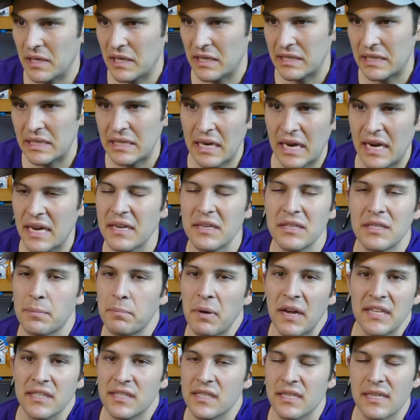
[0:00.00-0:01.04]
It
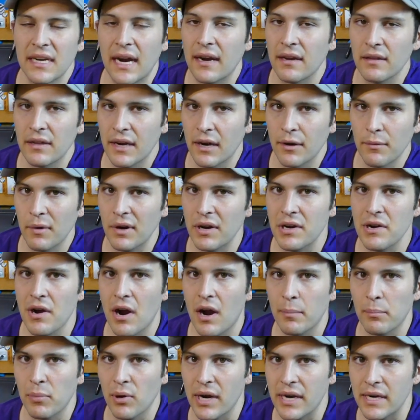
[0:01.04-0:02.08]
depends entirely on where you're
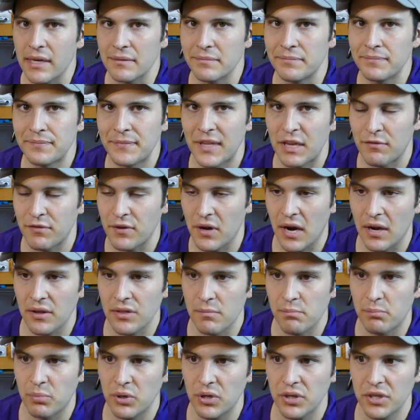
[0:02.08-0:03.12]
operating. If you're out in
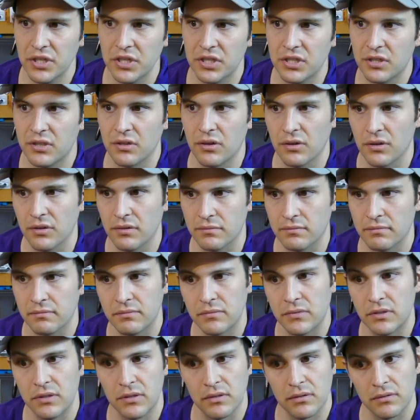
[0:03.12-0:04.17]
the bush or
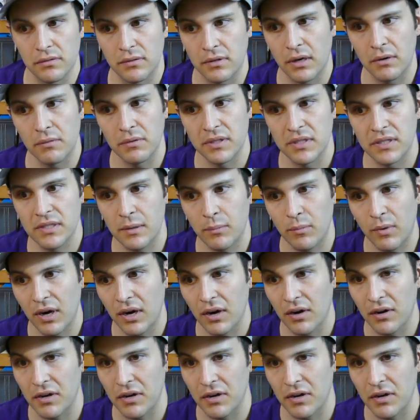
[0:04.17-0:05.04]
you're going somewhere